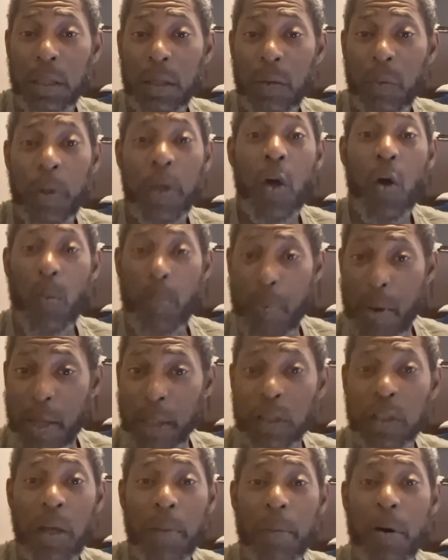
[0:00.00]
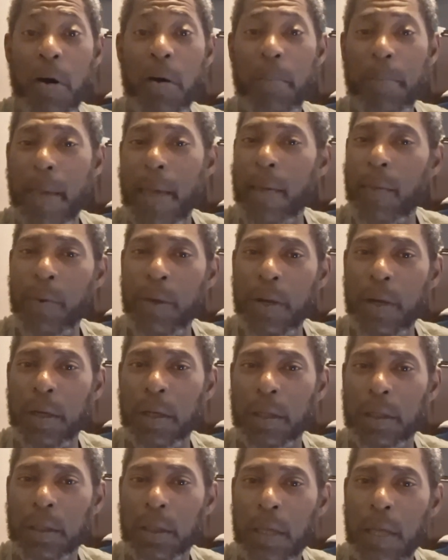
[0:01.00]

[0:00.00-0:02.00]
We gonna bring some of them back with us.